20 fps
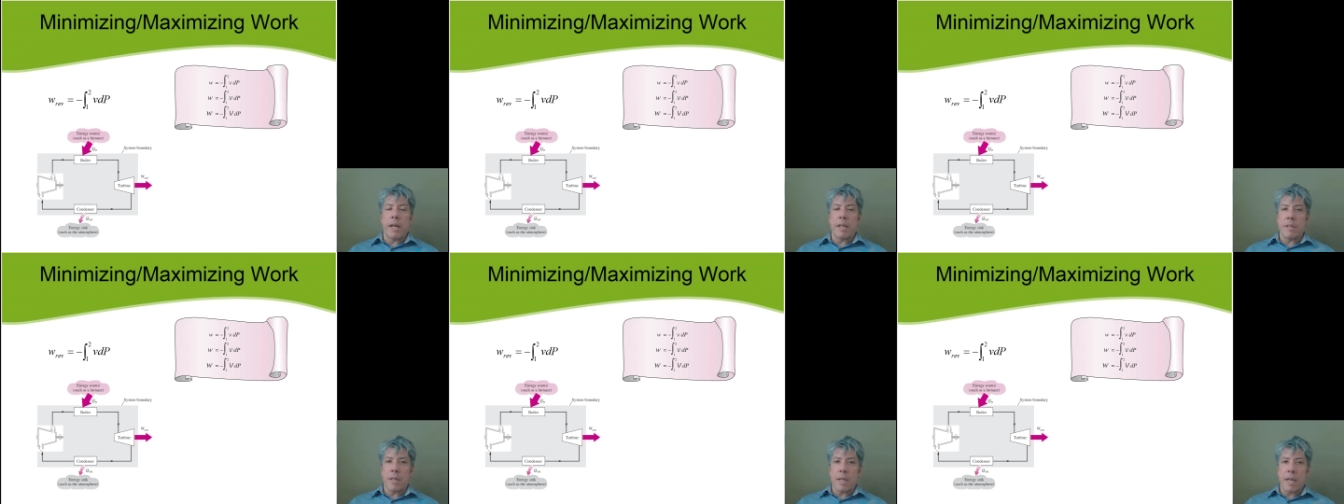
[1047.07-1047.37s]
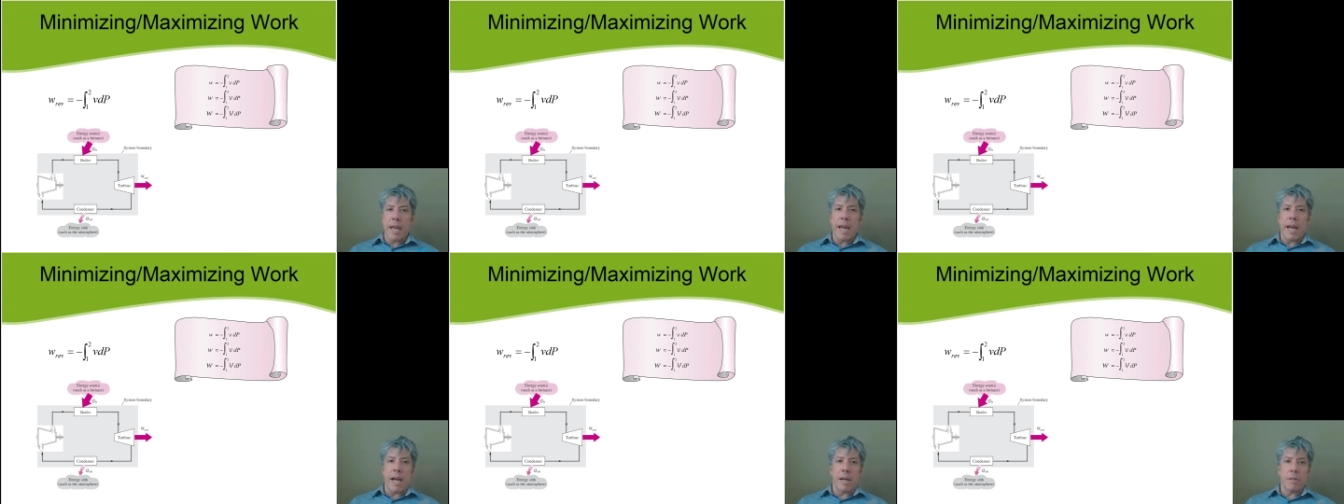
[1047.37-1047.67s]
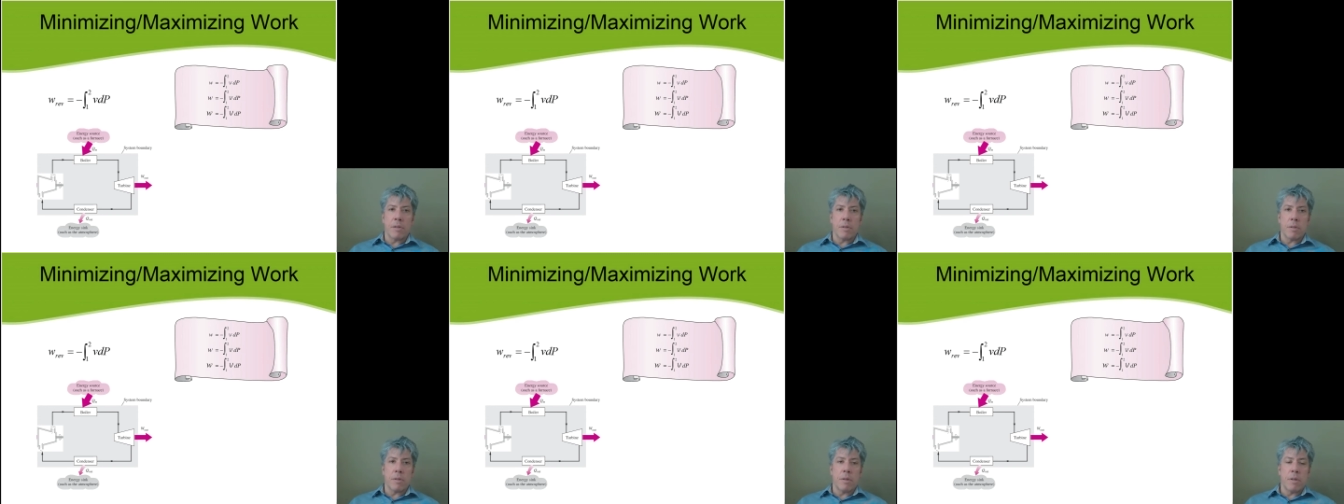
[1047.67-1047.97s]
as a
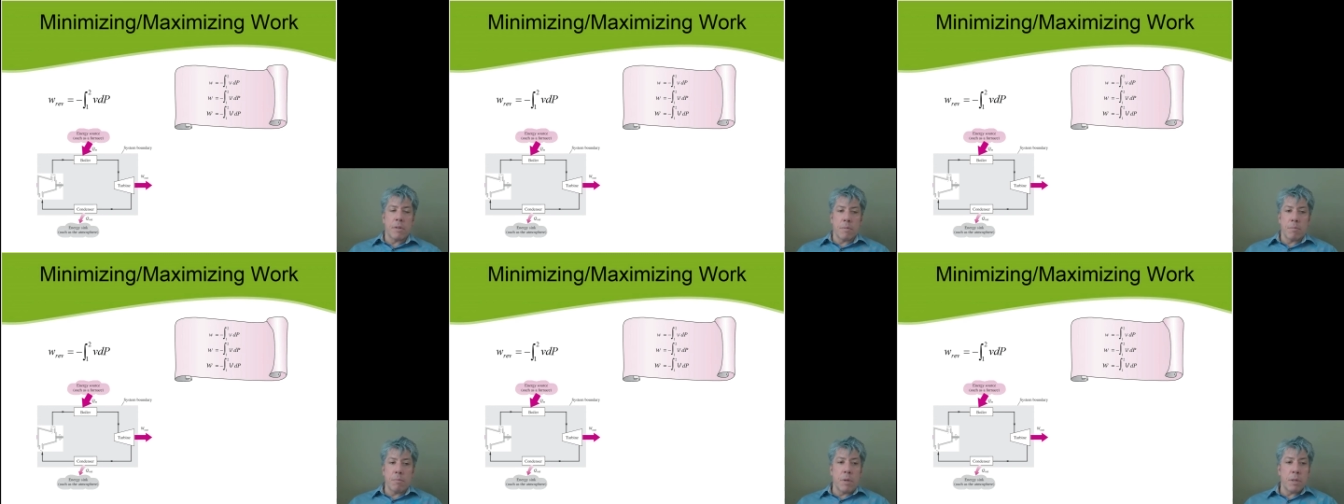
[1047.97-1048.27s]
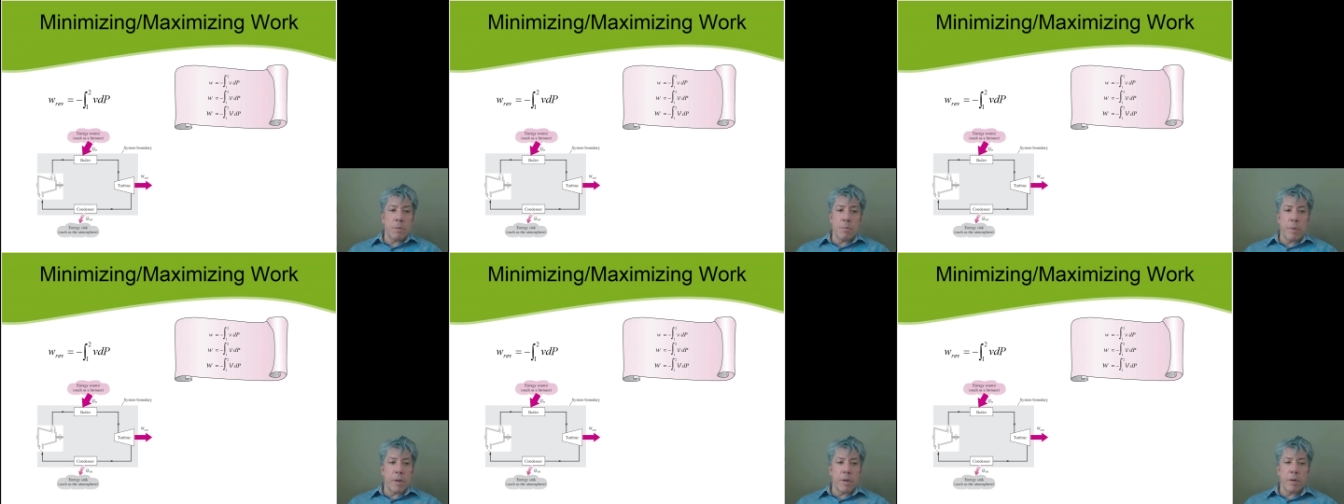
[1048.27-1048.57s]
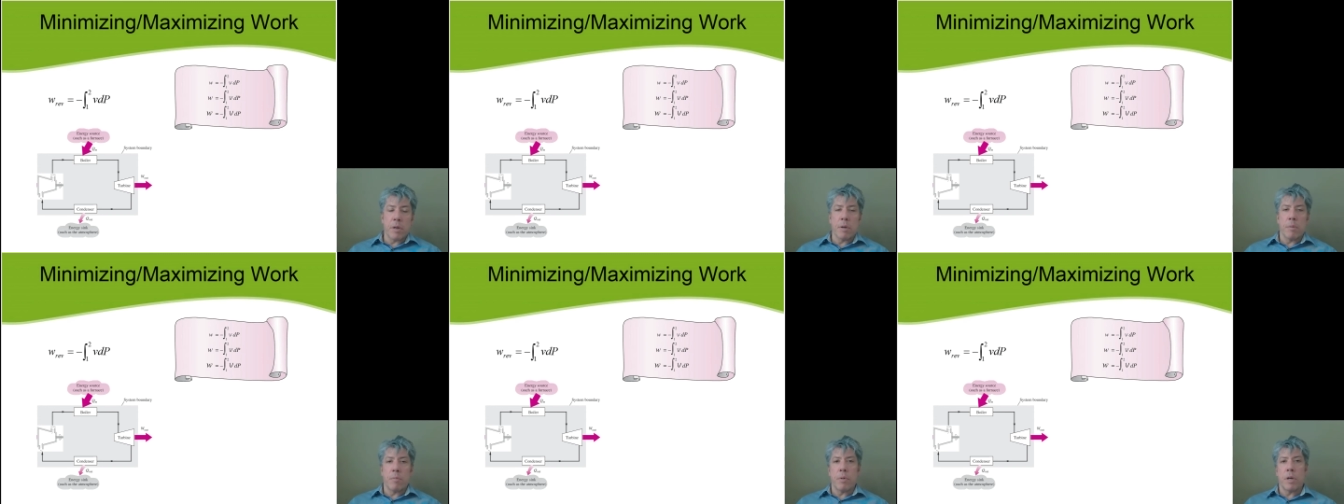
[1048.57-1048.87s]
gas. It's much better
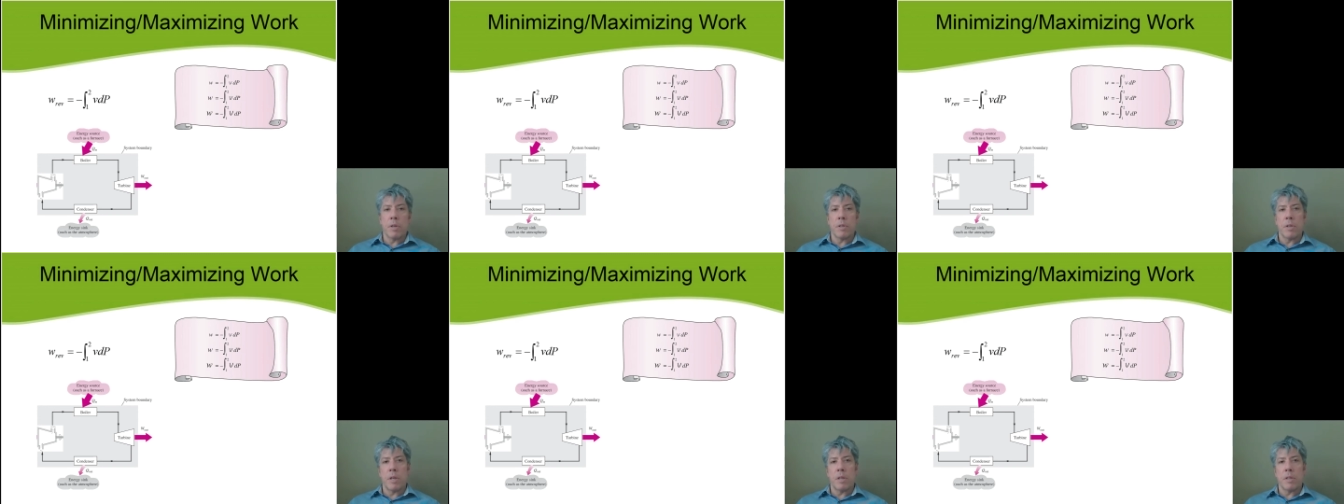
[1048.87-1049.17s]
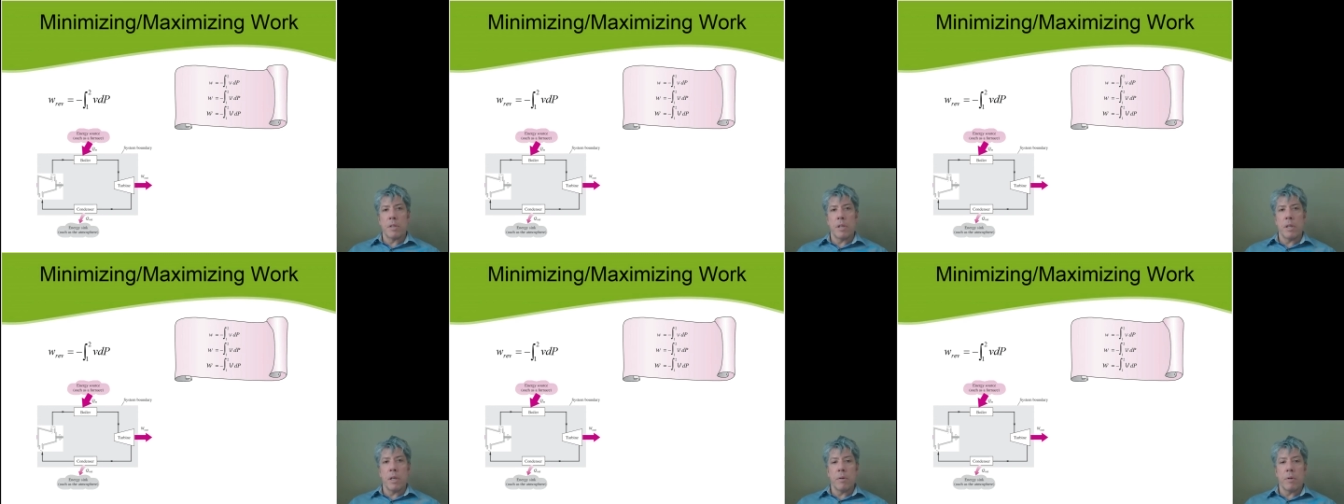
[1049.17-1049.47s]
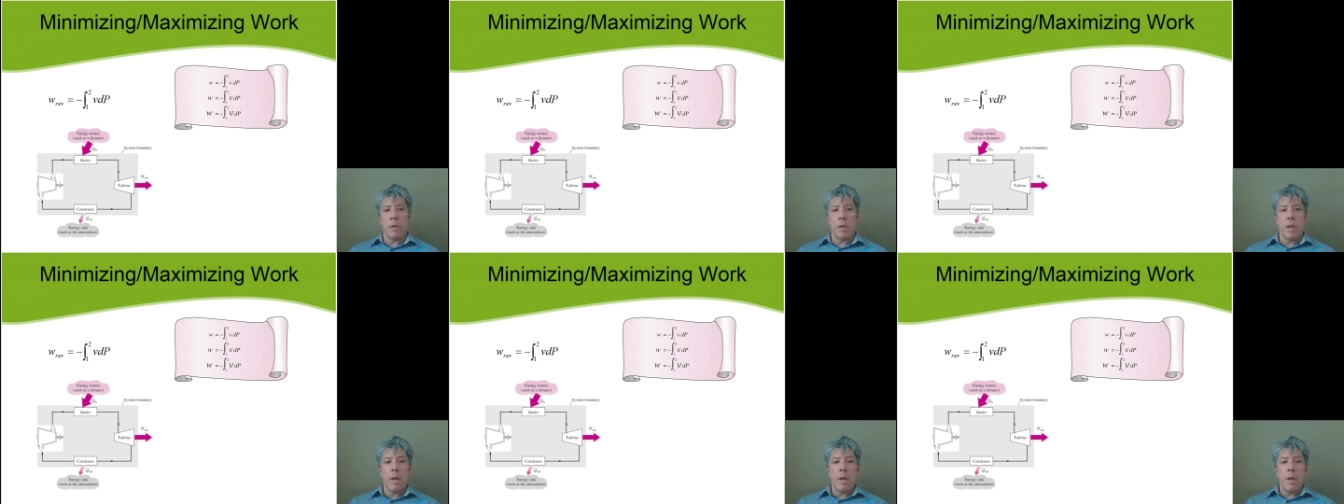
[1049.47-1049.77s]
to compress it as a
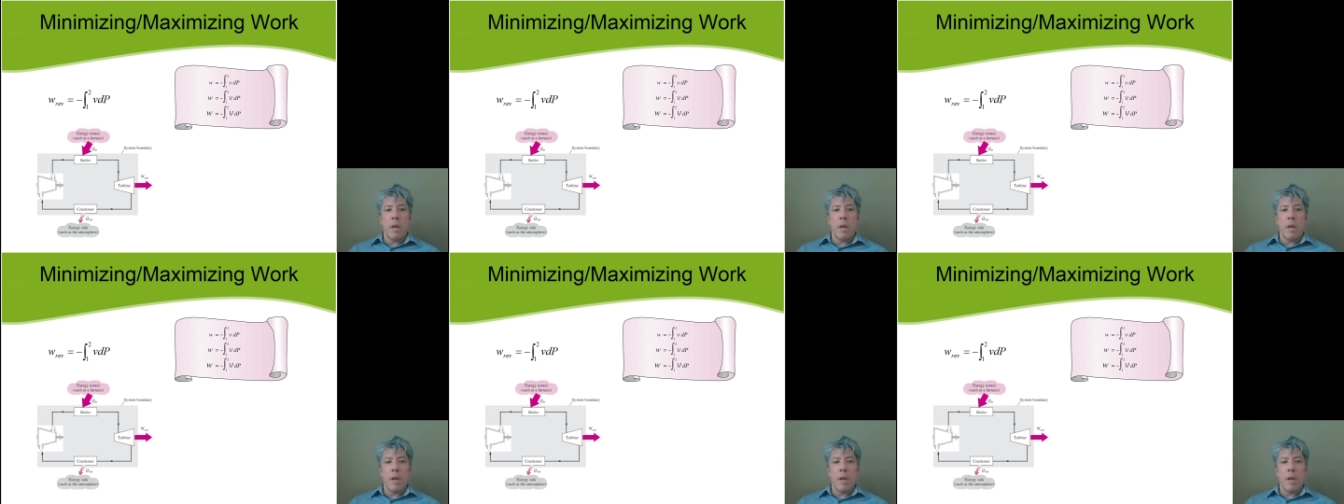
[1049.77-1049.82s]
liquid.